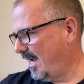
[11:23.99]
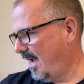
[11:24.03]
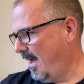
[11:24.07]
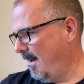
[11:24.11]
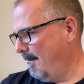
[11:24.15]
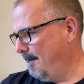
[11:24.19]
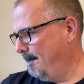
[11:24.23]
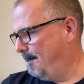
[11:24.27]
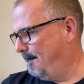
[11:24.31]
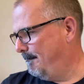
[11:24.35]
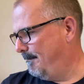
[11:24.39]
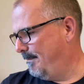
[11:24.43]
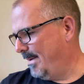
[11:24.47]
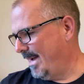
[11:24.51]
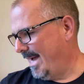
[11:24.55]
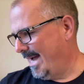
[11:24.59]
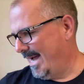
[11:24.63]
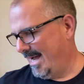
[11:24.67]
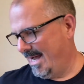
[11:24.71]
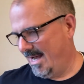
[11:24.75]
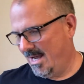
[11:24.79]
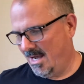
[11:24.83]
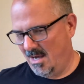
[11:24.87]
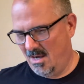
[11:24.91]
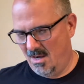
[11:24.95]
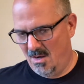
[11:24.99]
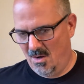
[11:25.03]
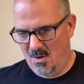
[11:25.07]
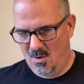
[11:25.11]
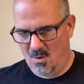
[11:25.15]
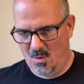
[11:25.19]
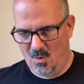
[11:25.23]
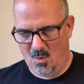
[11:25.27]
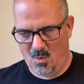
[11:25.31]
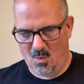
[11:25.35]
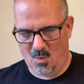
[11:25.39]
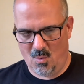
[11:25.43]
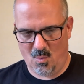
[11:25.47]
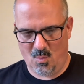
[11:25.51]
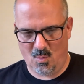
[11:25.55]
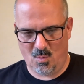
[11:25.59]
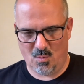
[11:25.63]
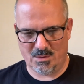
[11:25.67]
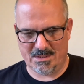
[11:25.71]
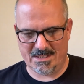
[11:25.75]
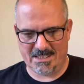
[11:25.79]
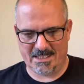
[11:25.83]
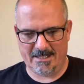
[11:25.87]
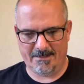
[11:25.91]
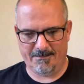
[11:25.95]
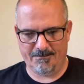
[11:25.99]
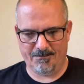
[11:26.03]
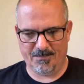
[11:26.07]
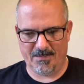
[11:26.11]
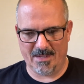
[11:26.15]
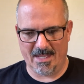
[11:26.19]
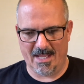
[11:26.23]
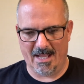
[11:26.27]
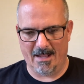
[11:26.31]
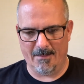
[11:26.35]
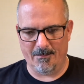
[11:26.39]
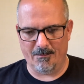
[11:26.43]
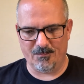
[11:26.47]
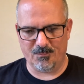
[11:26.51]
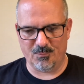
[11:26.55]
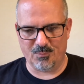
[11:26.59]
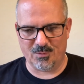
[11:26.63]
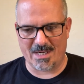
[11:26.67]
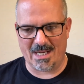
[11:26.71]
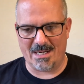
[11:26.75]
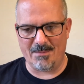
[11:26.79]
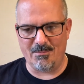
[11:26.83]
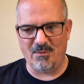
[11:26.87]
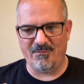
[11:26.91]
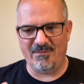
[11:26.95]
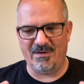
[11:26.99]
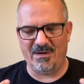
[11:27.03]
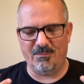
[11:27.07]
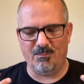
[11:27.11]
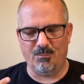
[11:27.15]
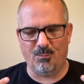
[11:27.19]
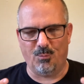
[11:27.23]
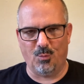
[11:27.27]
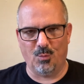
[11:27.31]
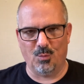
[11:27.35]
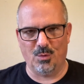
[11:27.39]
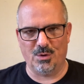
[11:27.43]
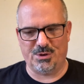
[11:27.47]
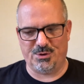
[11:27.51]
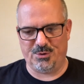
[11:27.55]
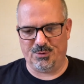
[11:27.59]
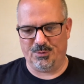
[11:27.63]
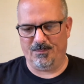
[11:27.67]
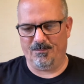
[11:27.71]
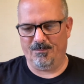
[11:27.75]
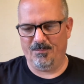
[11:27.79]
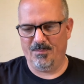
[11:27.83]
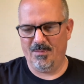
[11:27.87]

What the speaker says: about, we're kind of moving more to